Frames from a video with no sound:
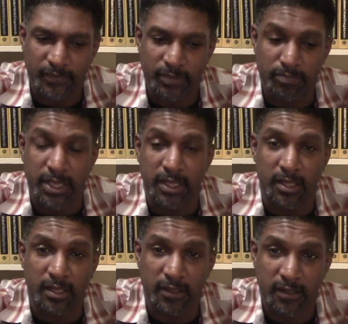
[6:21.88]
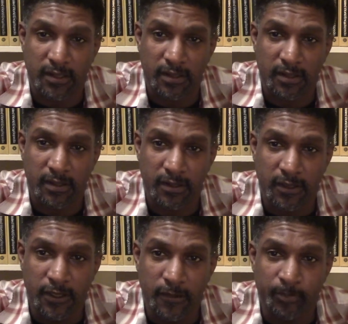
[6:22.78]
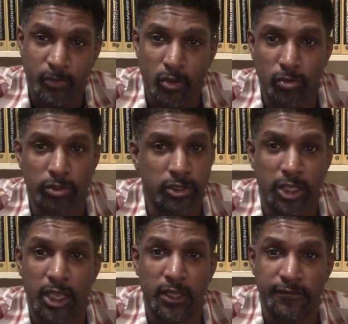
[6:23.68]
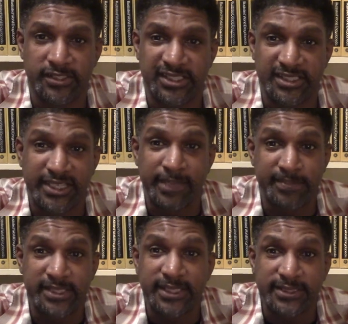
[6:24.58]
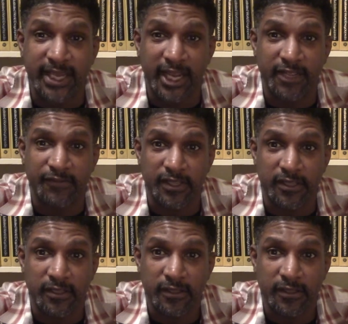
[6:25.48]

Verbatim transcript: Me who loves deep sea diving.